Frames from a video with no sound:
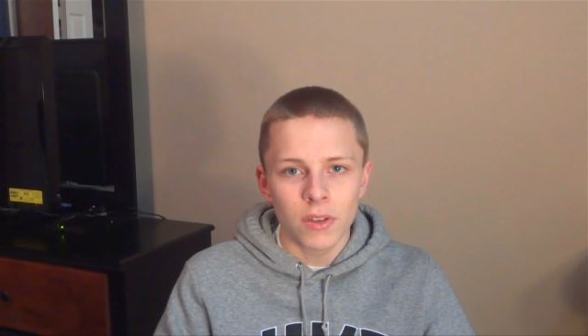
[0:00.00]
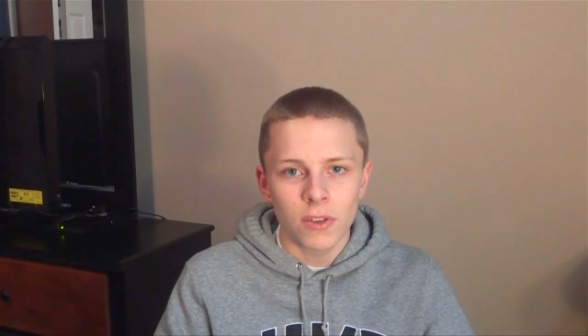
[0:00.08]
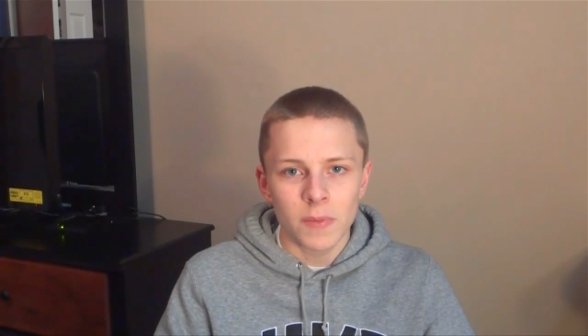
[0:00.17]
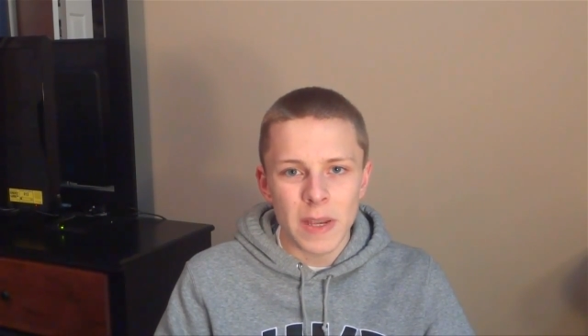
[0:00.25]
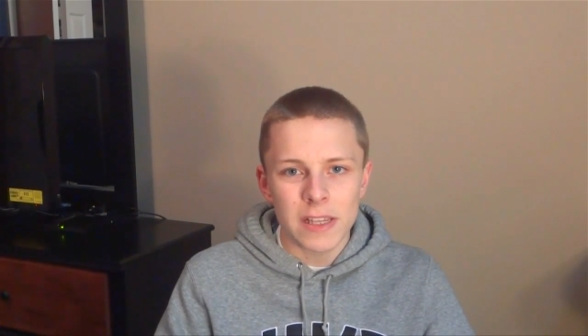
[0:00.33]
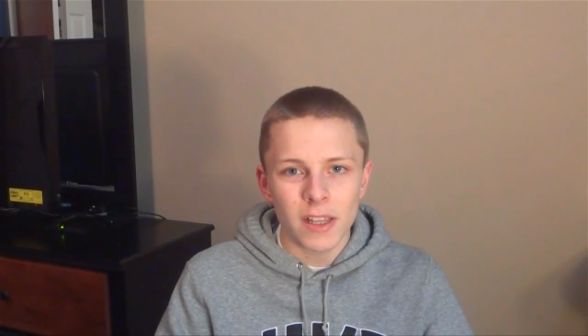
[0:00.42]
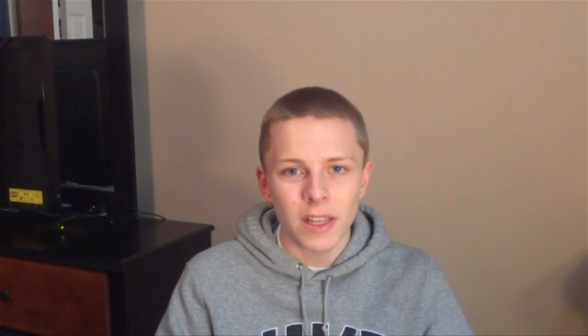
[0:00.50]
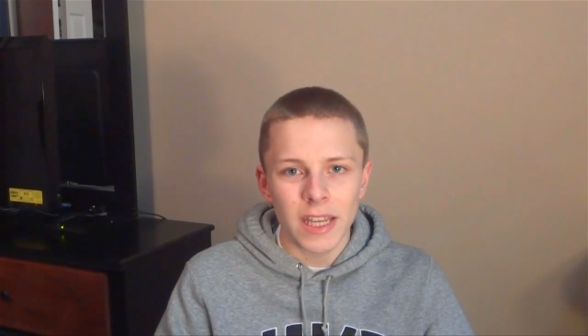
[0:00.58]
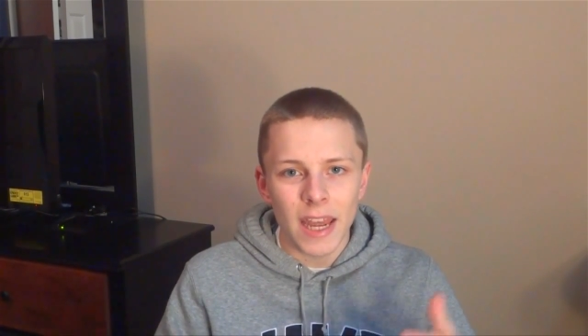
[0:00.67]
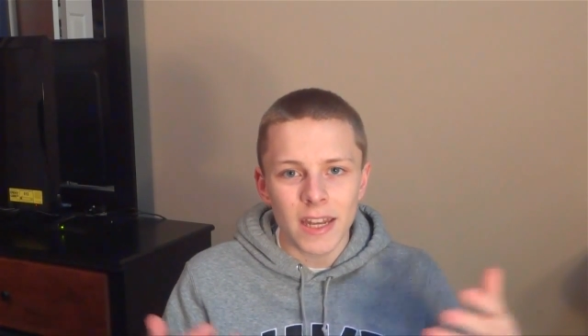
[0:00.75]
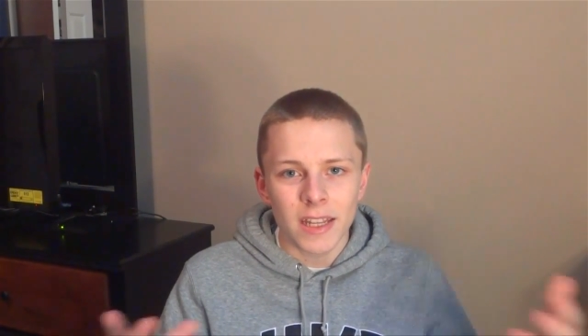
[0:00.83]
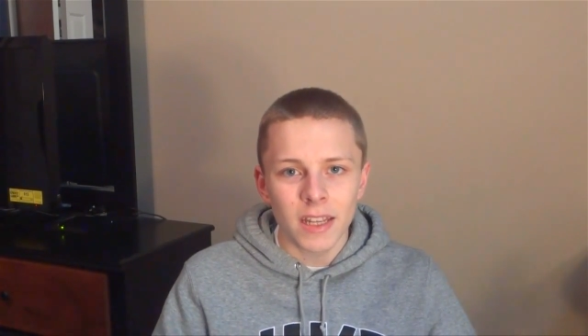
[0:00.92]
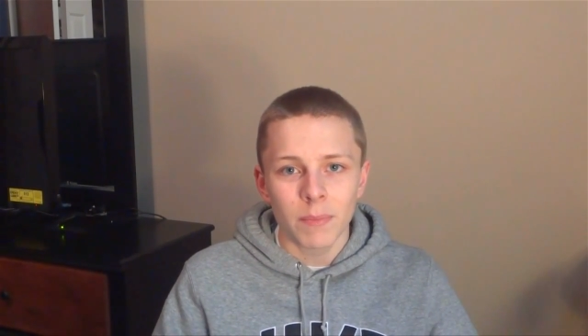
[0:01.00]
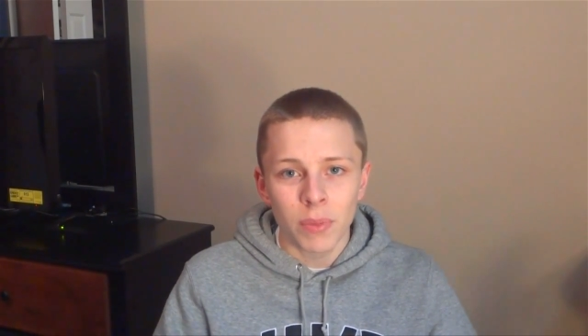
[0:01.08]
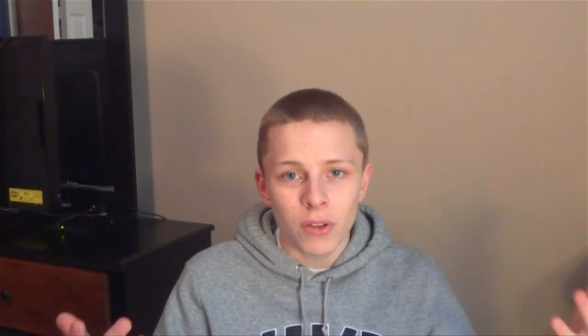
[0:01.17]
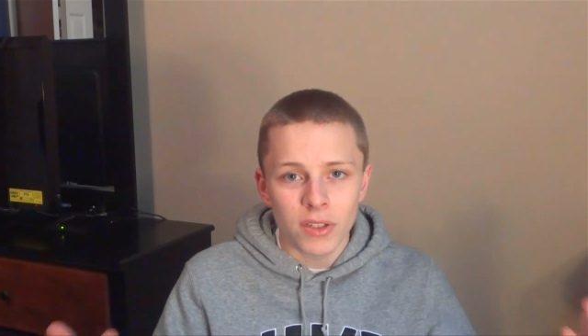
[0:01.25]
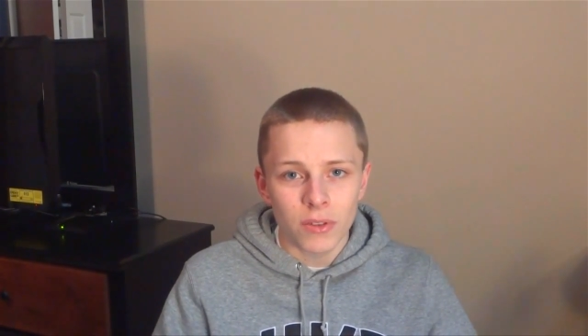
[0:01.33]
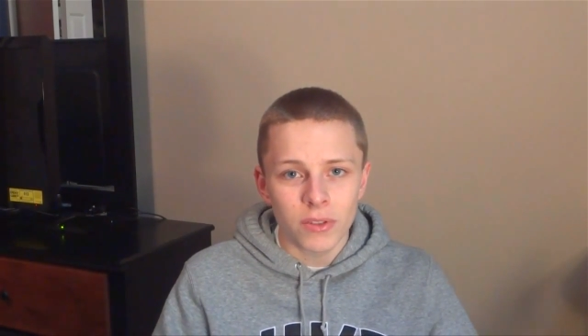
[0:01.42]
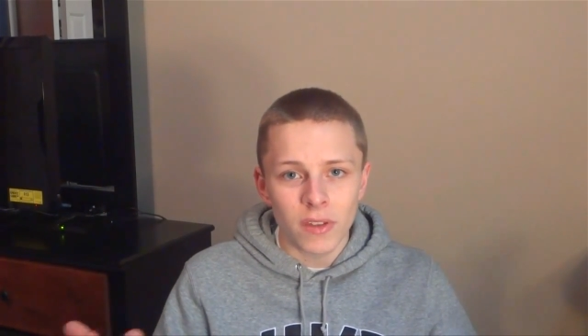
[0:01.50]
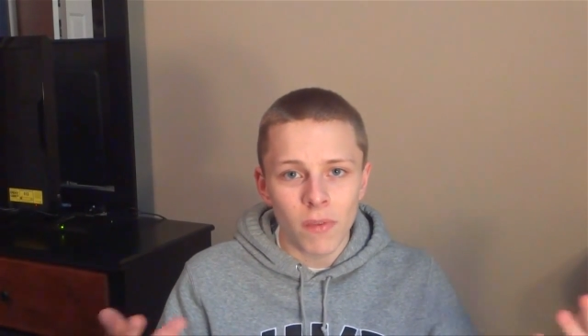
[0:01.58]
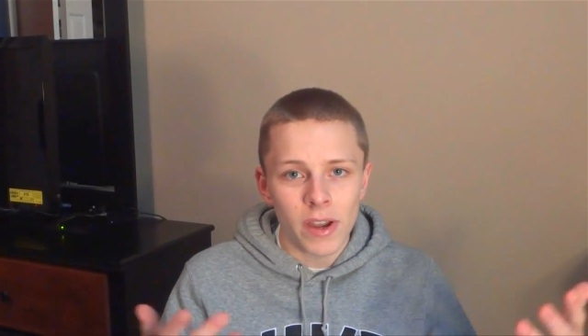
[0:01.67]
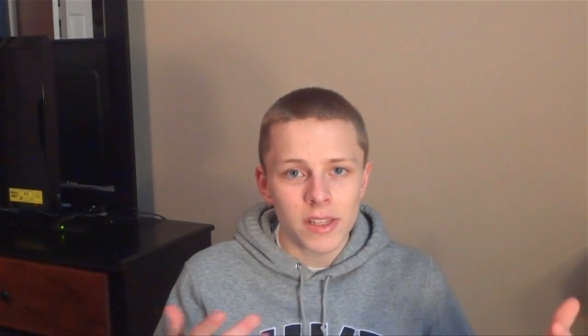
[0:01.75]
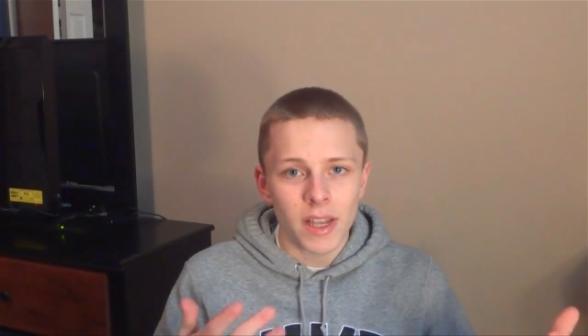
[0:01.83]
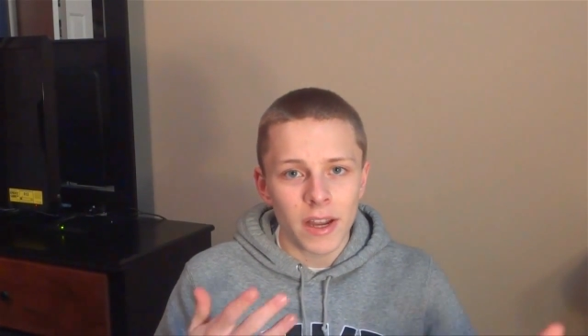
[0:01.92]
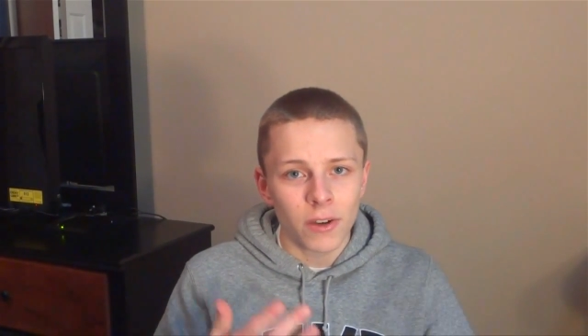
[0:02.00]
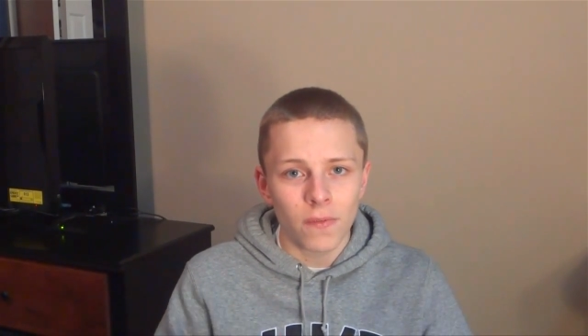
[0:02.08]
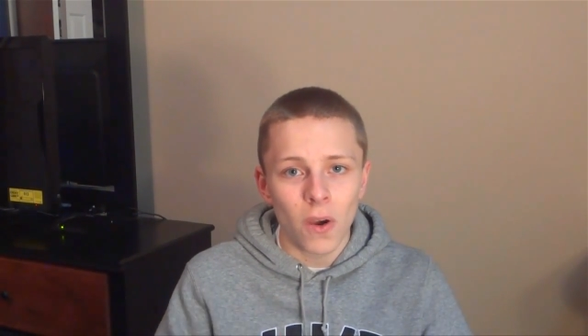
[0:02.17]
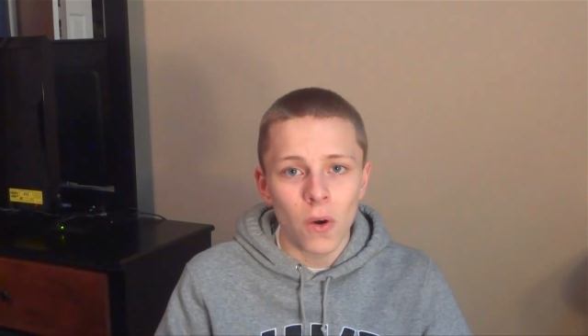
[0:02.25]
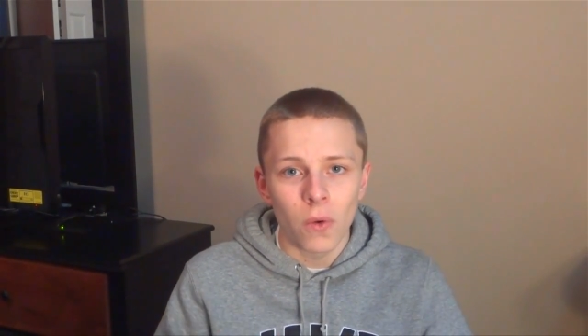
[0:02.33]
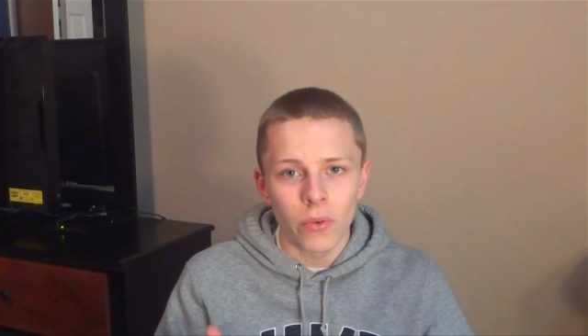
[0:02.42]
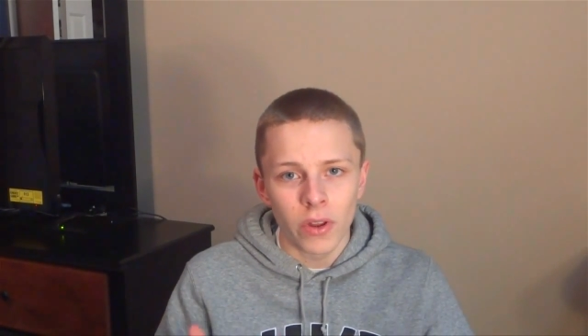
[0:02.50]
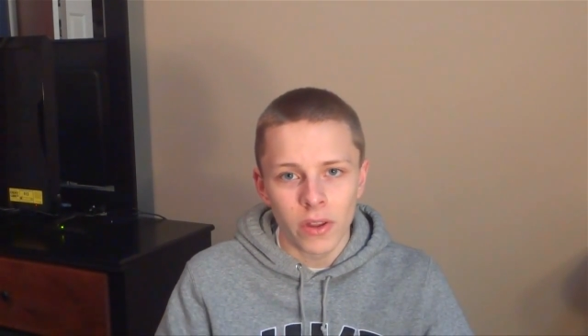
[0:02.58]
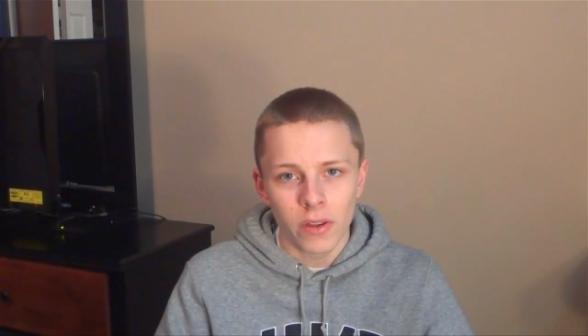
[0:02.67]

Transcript: use basically any Bluetooth device on your phone.